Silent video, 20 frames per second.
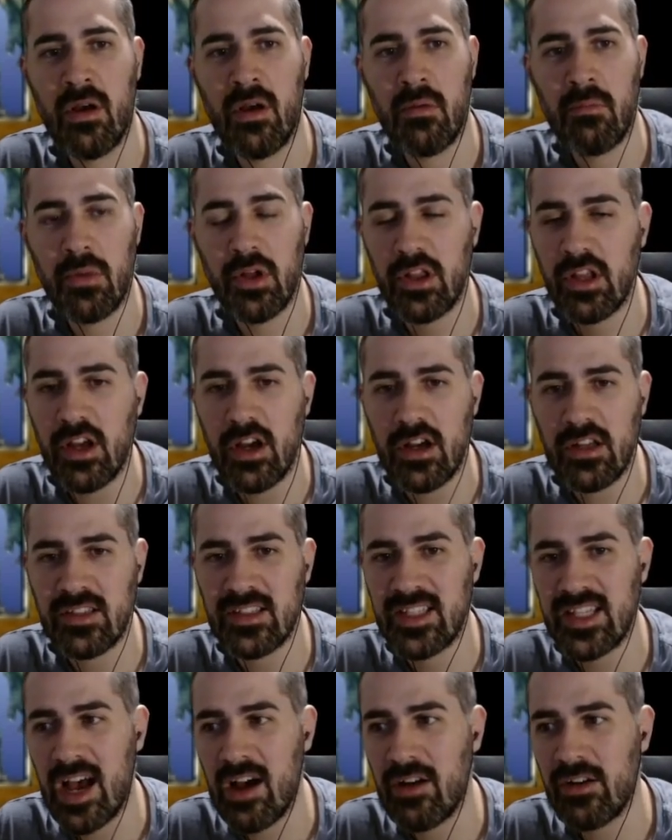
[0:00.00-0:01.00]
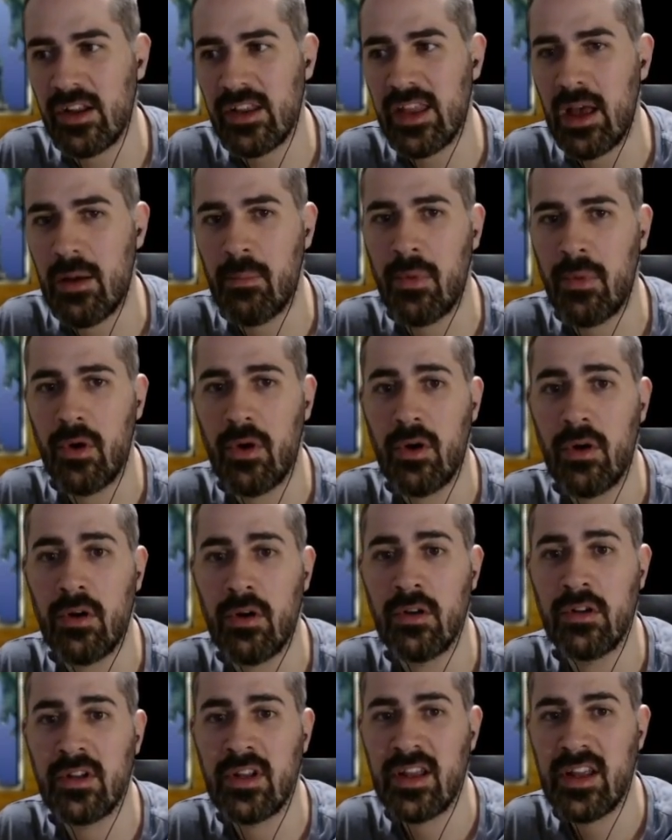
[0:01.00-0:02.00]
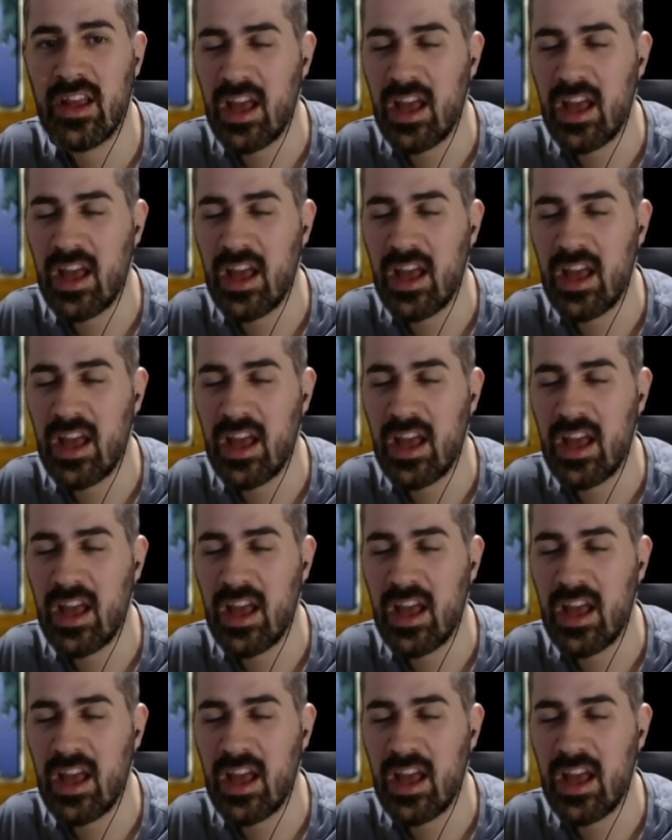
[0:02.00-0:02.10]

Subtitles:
put the cards down on that board,